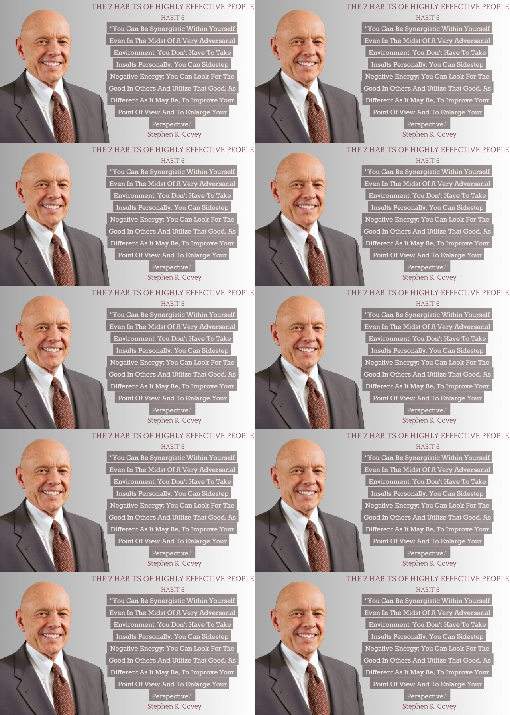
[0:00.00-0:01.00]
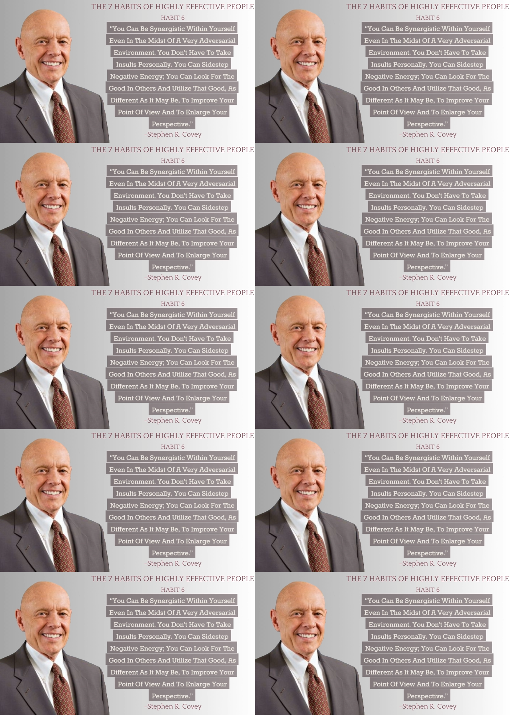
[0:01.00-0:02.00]

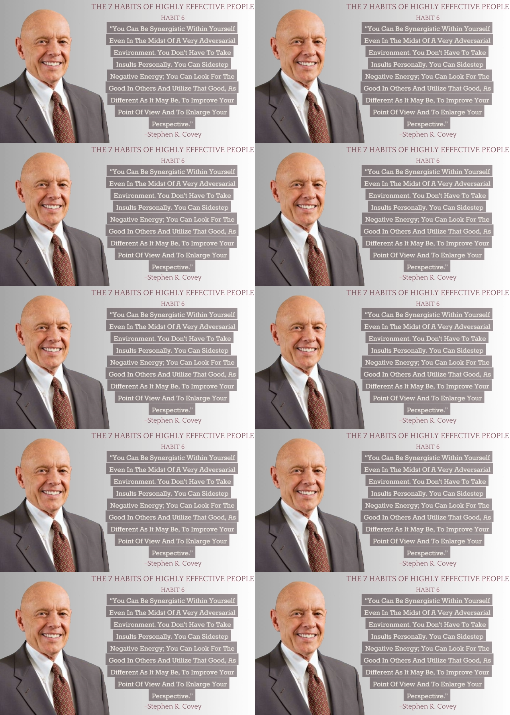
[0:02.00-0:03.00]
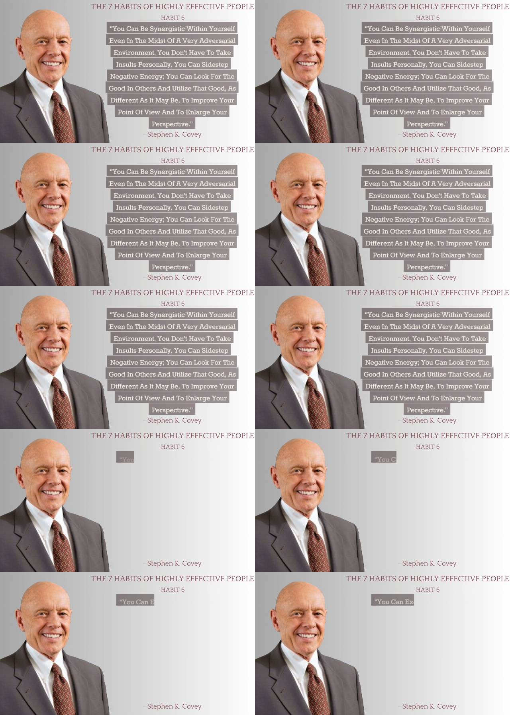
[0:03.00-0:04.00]

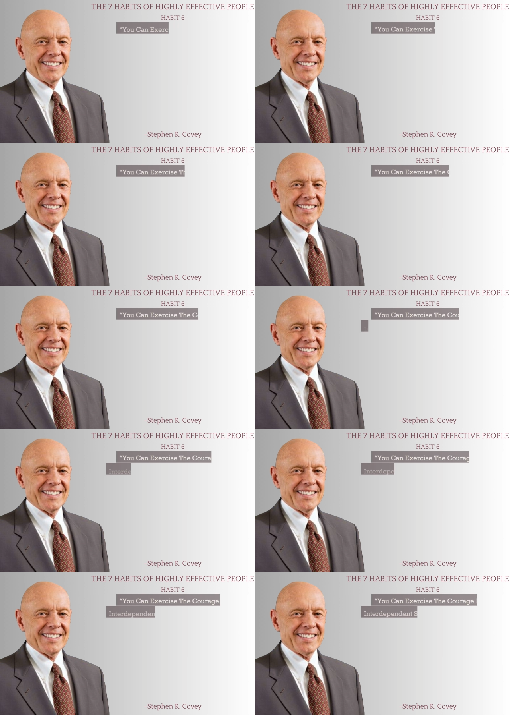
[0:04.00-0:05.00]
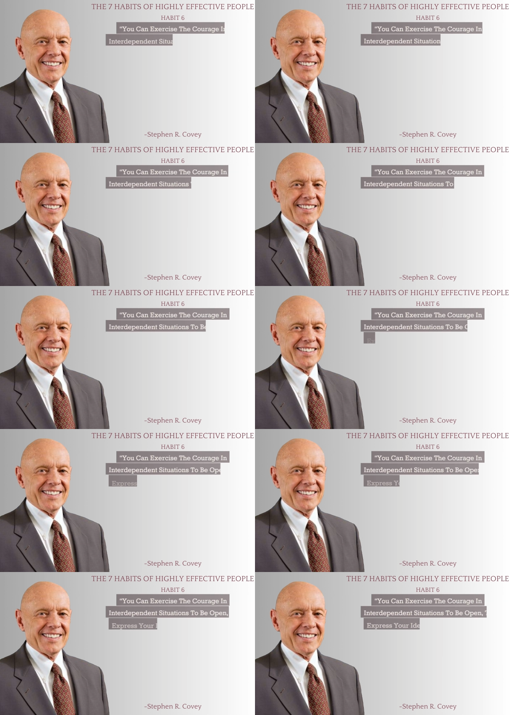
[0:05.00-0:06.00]

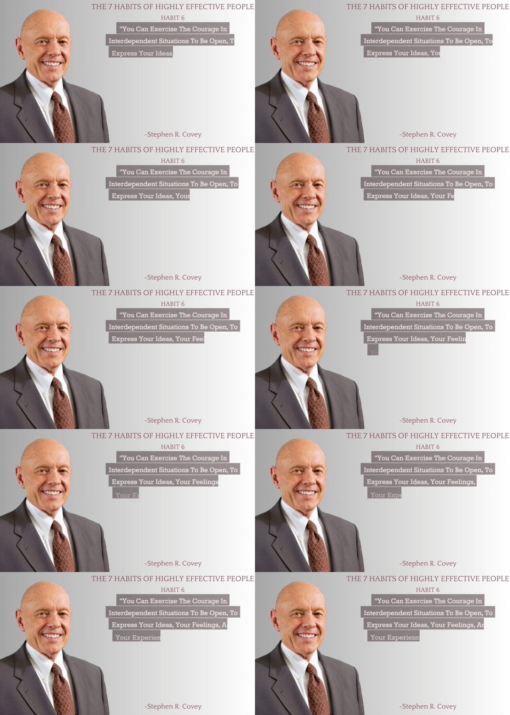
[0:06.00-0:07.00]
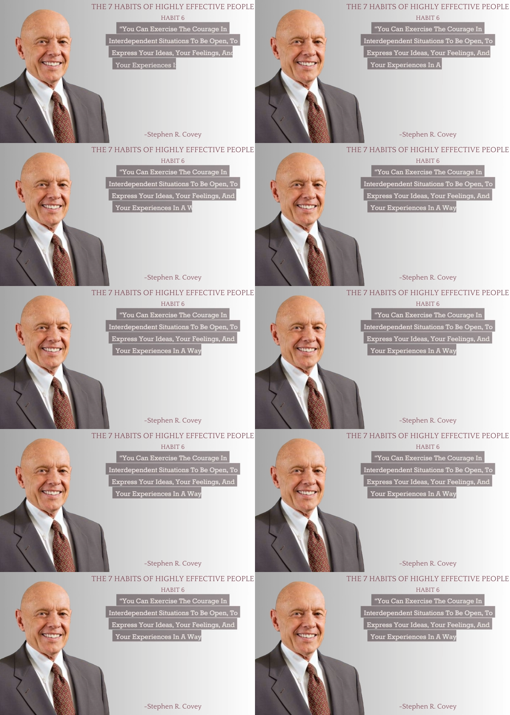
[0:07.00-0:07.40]
This is a still picture; no speech is visible.